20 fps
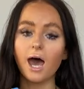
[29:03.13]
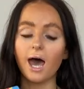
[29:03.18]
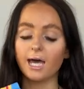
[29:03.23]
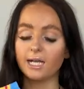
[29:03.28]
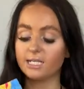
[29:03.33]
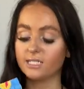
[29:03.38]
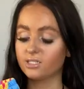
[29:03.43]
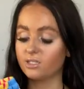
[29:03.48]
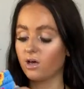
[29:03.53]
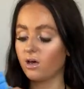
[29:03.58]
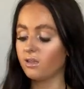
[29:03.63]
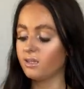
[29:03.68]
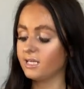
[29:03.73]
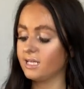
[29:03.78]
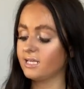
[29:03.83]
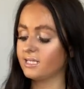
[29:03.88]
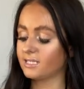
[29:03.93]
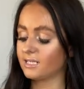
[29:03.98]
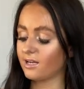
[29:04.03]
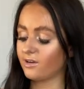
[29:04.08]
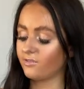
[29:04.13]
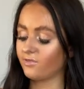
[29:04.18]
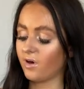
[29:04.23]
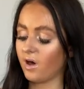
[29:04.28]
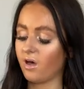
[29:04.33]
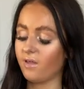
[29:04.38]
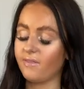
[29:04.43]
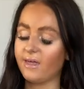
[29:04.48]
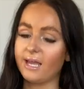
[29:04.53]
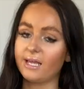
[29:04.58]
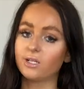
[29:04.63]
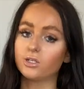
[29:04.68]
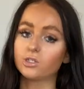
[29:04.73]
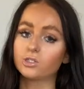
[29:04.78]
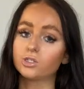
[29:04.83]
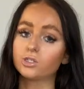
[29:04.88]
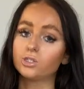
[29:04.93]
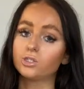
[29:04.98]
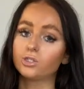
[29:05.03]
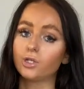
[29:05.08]
and I saw these and I thought they
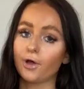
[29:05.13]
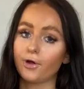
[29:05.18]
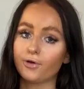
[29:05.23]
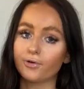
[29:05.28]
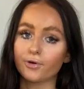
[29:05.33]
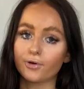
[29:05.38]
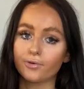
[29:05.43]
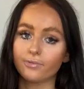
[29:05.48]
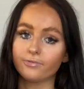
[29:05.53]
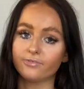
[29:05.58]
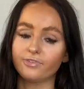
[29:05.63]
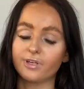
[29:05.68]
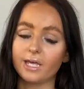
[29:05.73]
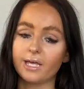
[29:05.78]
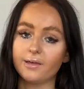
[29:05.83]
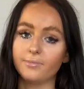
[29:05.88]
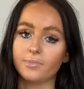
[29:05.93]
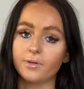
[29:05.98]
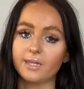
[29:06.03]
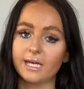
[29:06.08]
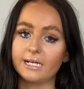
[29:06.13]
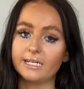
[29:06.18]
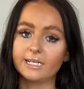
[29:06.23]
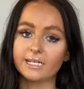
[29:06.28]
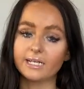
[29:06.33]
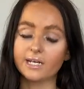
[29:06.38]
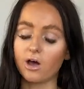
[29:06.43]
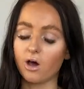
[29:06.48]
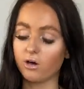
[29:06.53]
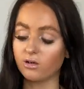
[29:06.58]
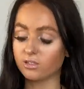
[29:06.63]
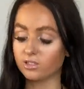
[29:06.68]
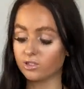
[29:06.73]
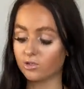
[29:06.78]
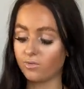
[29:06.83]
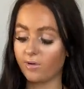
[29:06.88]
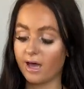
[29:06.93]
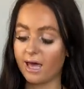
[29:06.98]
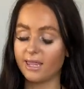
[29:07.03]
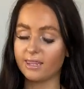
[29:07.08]
look so comfy, but then you can also
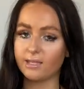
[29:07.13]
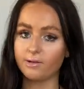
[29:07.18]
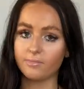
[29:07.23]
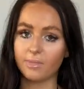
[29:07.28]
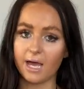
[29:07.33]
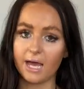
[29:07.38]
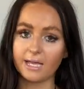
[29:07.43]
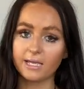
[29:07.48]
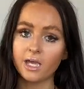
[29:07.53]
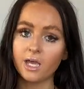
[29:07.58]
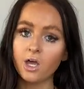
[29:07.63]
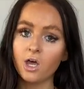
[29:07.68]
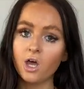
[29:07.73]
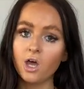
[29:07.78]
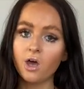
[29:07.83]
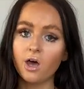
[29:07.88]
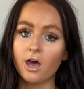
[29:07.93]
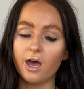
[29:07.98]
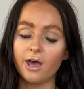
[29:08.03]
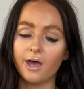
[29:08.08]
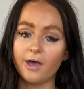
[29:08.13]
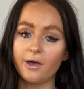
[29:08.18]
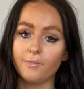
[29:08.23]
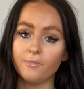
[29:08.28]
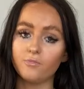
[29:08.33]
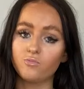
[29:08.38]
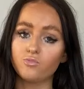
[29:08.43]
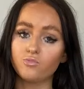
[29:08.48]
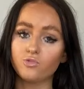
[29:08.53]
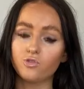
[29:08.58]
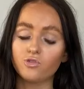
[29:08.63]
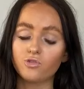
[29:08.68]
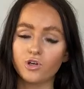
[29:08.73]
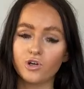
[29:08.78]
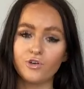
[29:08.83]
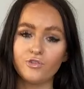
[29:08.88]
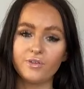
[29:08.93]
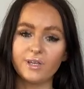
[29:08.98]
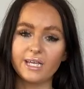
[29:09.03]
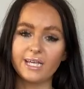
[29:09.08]
wear them like
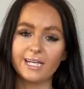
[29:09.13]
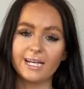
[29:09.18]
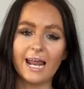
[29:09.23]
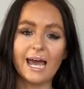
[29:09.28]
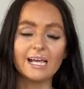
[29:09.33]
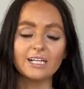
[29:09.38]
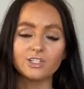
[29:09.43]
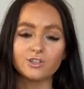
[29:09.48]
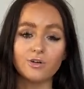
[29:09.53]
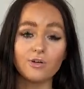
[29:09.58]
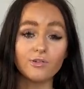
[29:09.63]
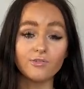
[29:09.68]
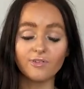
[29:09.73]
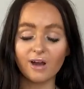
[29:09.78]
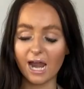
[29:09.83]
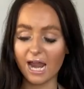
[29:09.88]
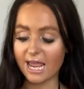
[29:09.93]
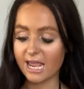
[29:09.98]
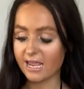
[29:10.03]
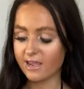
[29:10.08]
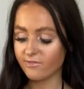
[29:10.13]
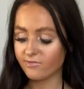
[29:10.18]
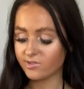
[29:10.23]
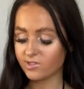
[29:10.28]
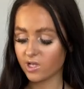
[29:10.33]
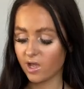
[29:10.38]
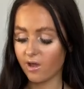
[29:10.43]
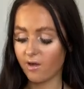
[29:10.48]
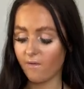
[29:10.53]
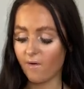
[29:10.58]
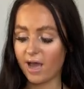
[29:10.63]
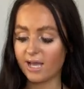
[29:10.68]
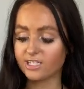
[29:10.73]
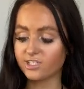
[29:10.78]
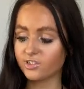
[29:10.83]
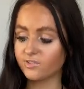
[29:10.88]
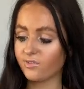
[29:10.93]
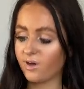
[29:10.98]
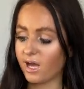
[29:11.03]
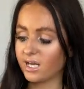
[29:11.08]
groovy and like to a rave, so I
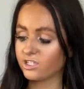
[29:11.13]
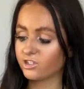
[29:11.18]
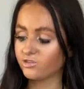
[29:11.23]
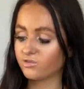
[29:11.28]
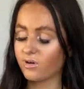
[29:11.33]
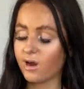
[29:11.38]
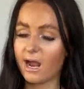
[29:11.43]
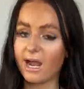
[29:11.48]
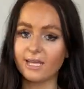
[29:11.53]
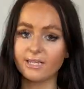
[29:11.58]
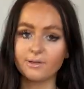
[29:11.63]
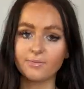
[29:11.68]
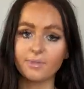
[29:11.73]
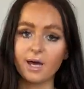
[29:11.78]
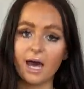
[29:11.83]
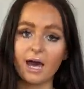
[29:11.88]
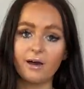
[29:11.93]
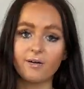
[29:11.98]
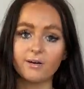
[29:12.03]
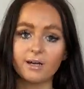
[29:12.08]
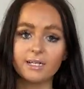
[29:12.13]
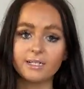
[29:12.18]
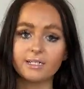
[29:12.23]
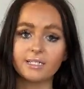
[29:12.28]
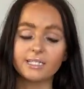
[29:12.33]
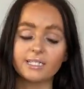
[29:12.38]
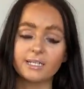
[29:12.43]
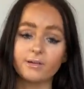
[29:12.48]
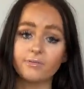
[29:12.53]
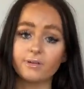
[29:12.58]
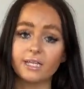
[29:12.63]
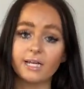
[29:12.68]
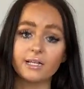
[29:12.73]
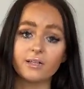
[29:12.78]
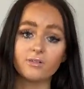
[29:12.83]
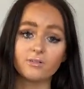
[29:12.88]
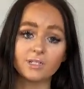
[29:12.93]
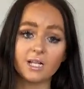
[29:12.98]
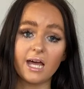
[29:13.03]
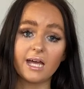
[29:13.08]
just thought I'd try them out and see what they
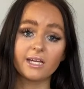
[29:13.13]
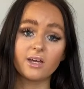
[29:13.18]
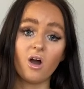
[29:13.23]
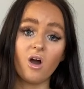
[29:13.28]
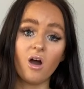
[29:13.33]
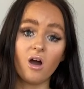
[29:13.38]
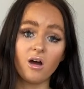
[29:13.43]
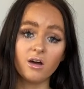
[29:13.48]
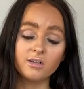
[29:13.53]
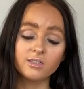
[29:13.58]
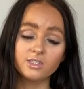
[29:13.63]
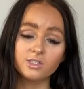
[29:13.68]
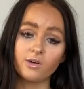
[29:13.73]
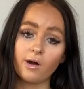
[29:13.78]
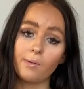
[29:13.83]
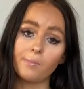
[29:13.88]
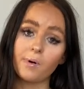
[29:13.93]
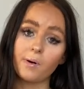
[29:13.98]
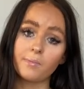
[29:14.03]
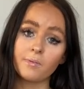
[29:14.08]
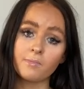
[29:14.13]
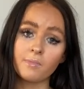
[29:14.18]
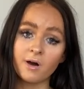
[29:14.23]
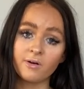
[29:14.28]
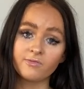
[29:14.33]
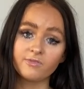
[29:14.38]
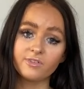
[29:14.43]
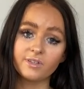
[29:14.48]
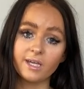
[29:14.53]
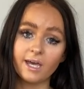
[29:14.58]
look like on. So I'll pop them on for